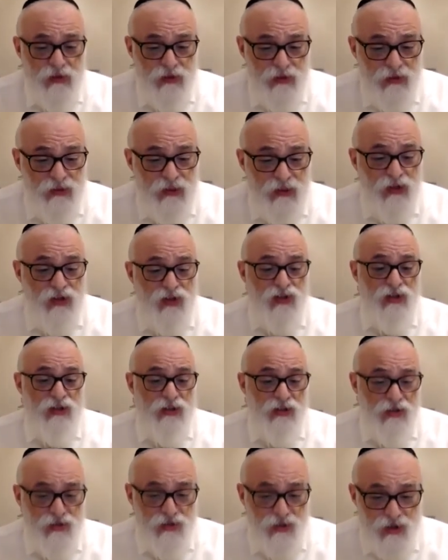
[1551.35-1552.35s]
Kedei
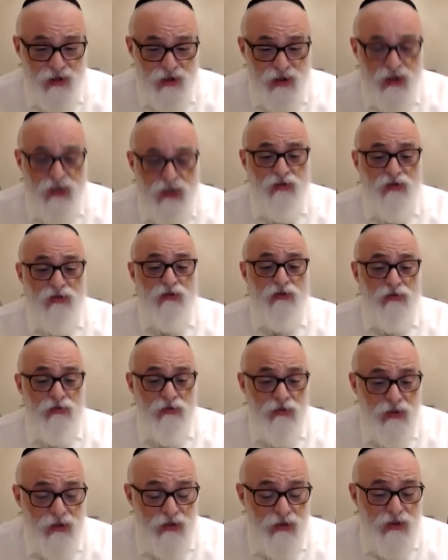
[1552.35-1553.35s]
sheyiyah zachreihu.
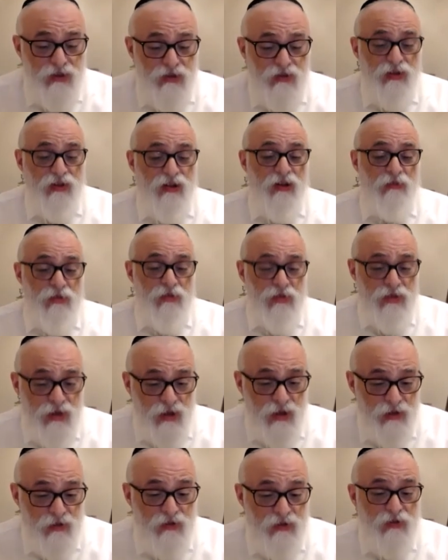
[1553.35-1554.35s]
So the Rebbe
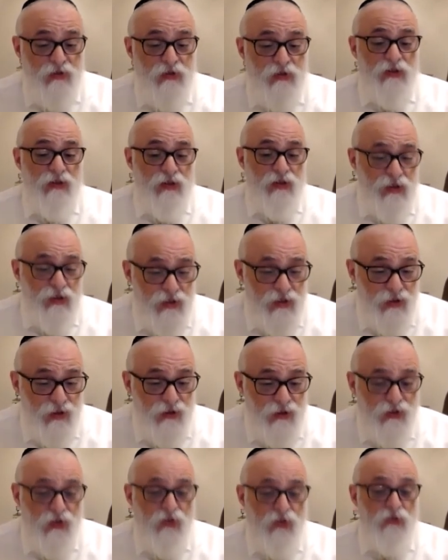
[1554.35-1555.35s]
says it's
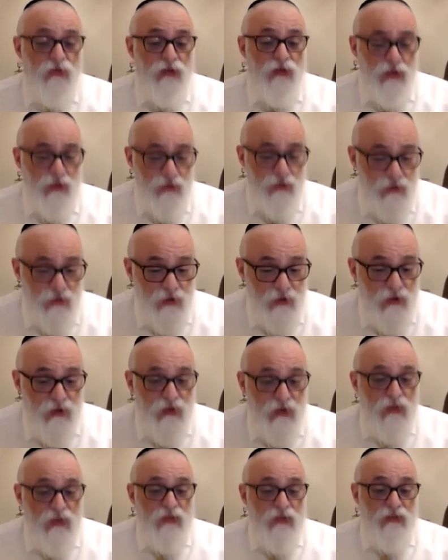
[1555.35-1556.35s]
not only
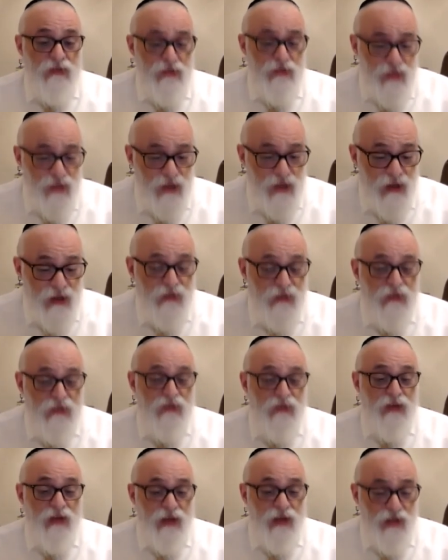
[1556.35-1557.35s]
that
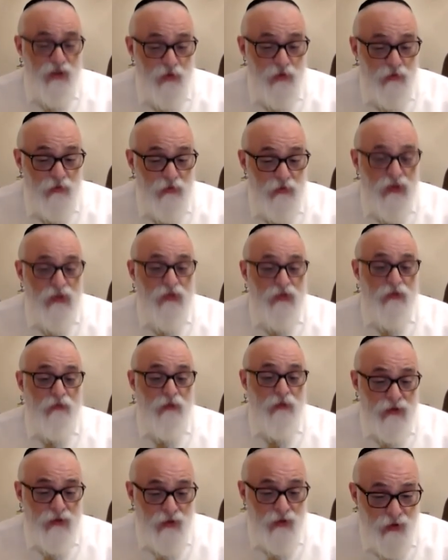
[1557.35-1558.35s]
at the end we'll meet,
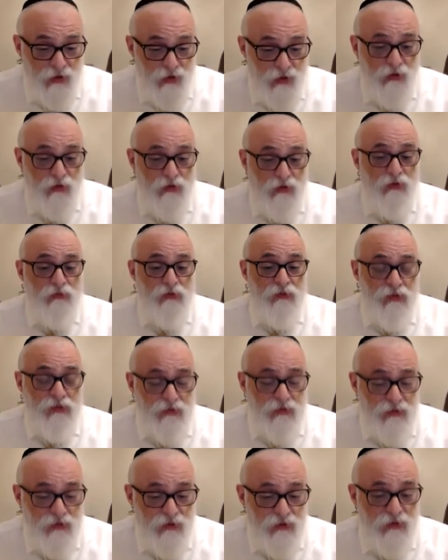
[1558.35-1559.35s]
but the whole
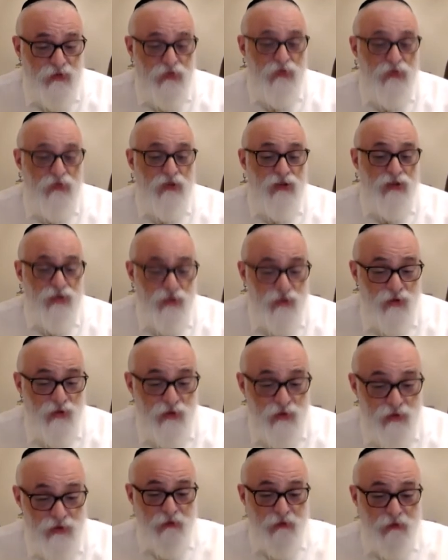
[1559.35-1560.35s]
during this
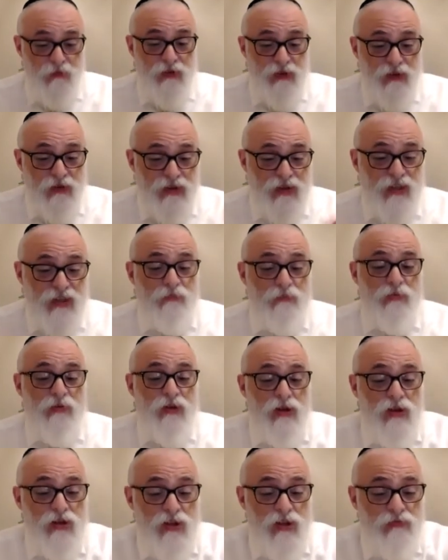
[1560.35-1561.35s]
whole
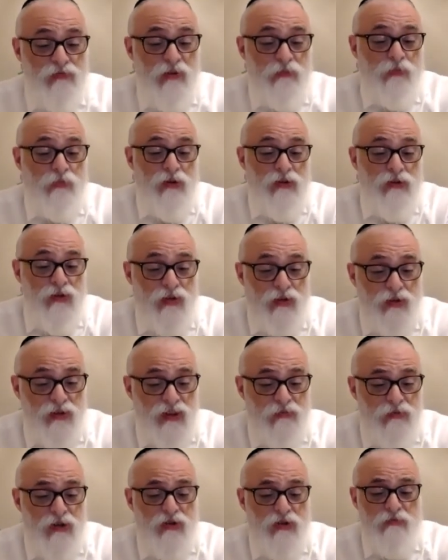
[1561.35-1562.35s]
separation of yipoter
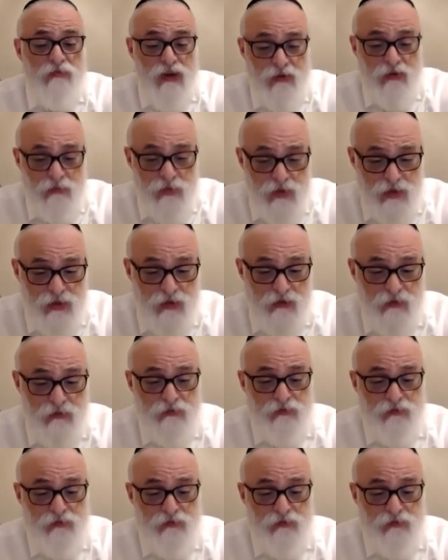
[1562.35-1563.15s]
odem, he remembers it.